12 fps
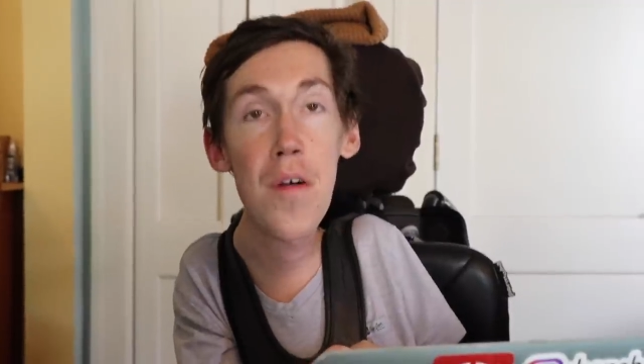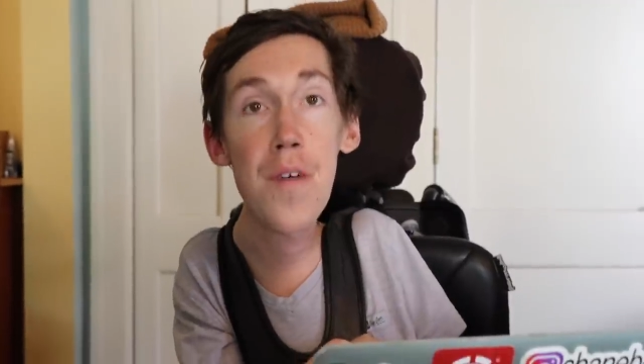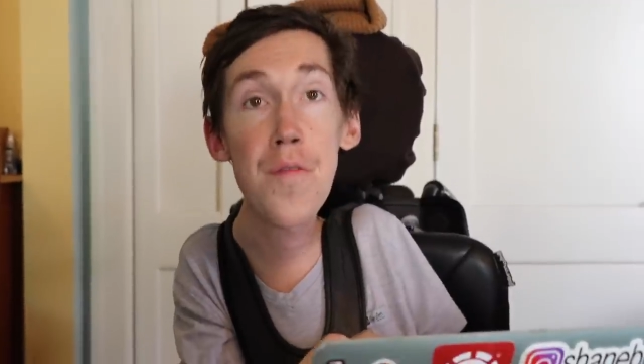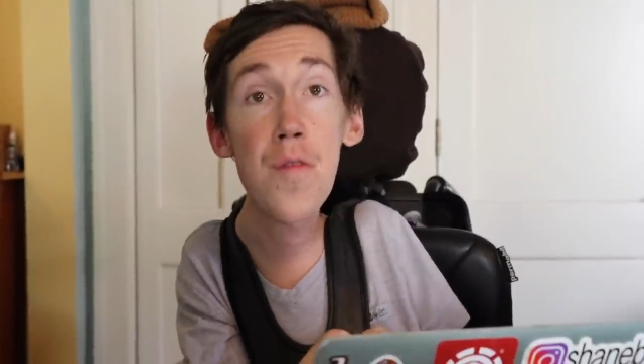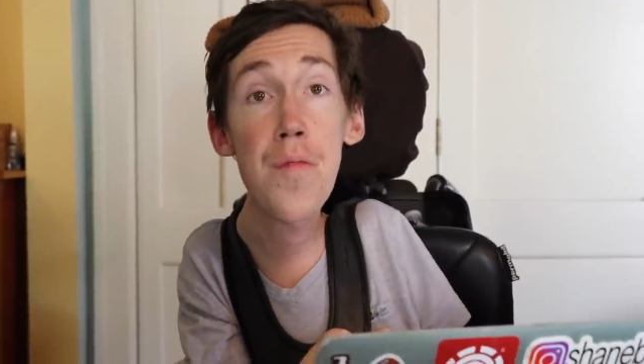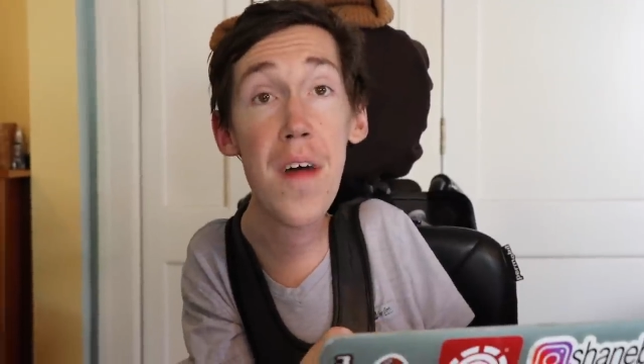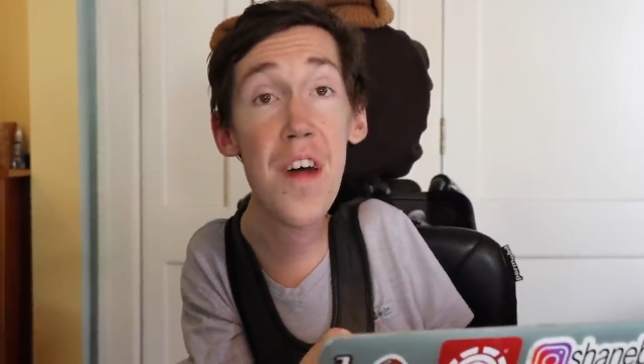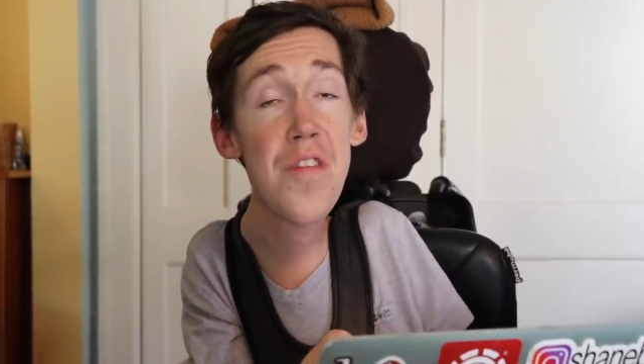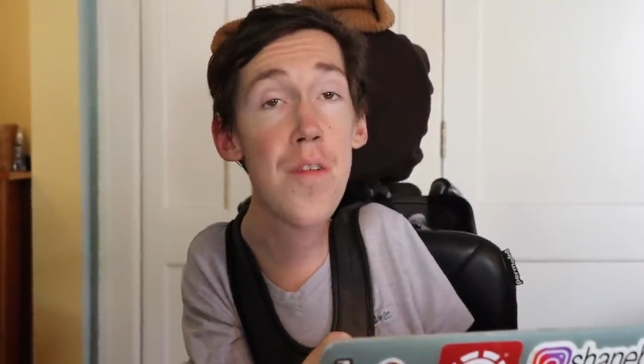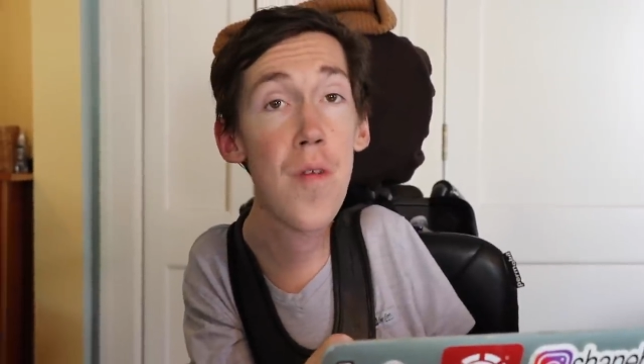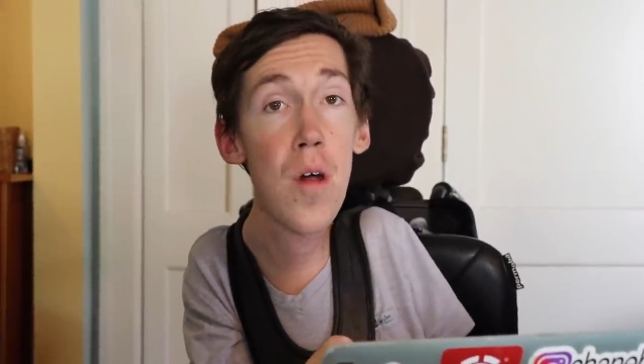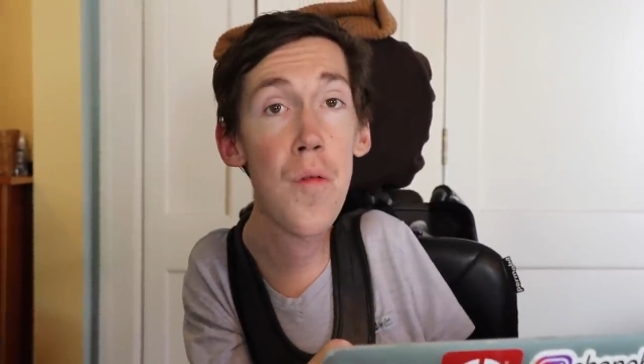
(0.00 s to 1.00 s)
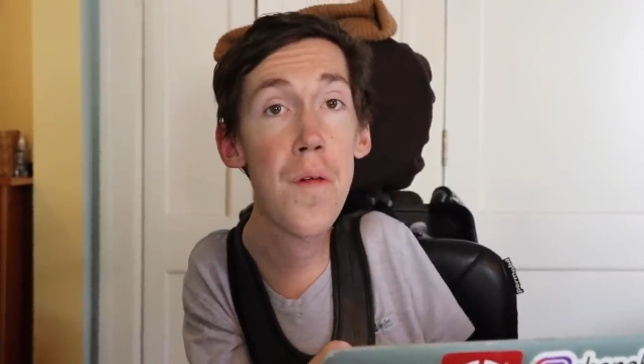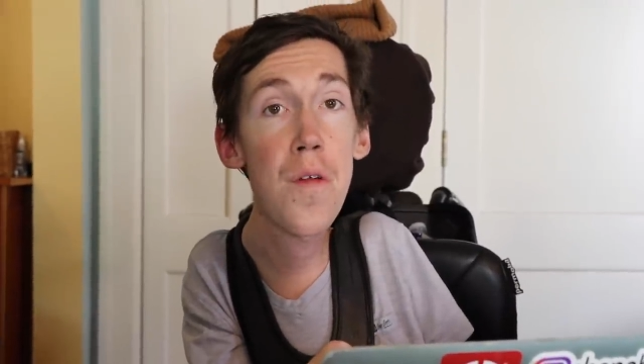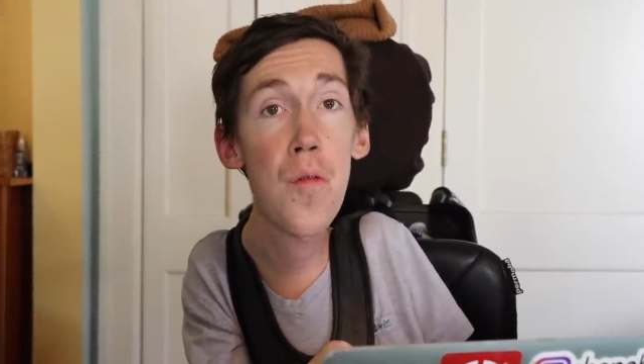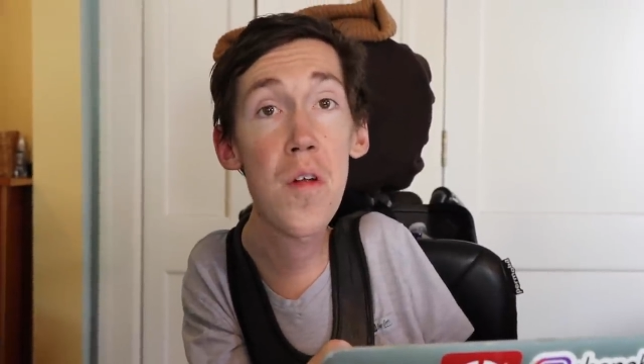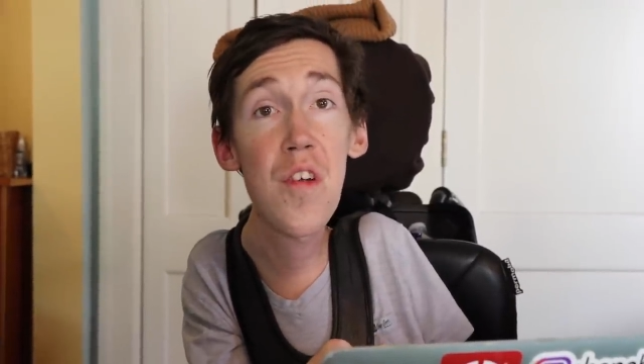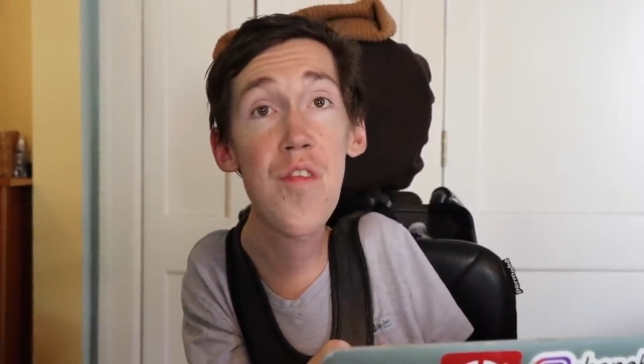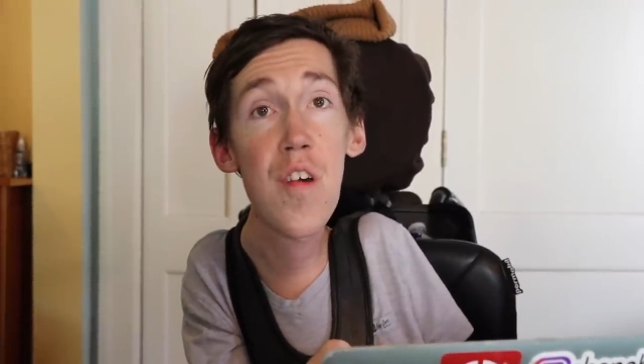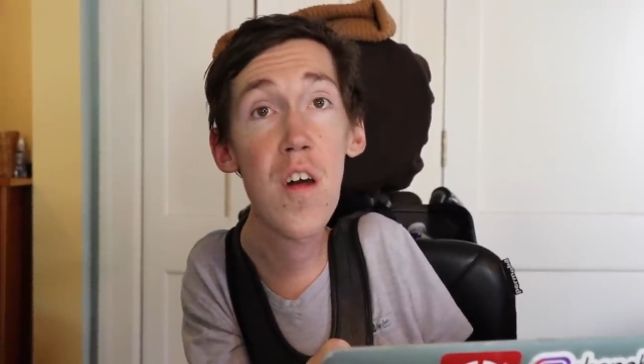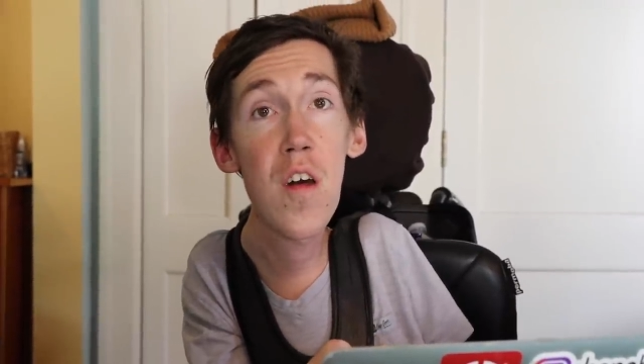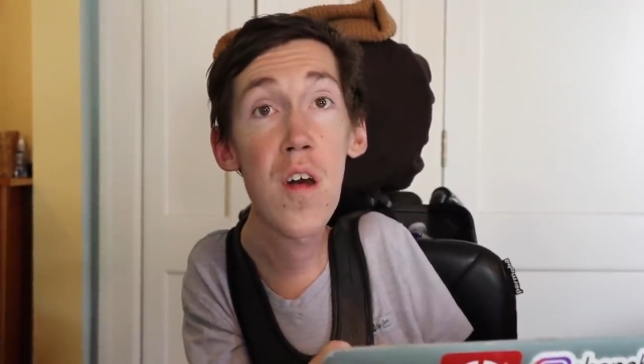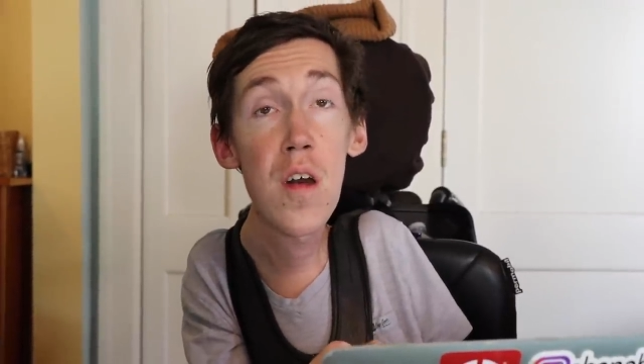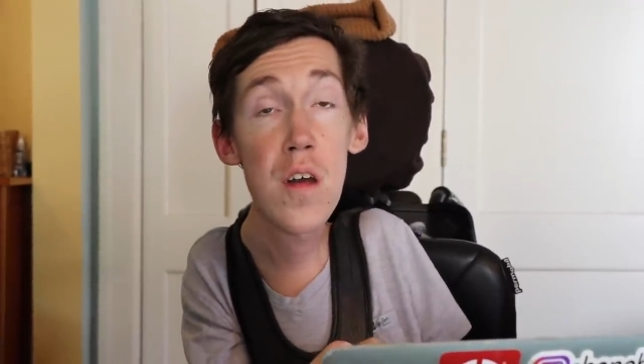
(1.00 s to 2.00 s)
If you fly somewhere with your
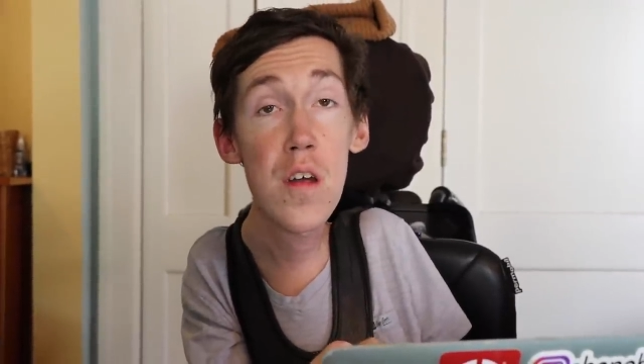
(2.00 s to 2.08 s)
wheelchair,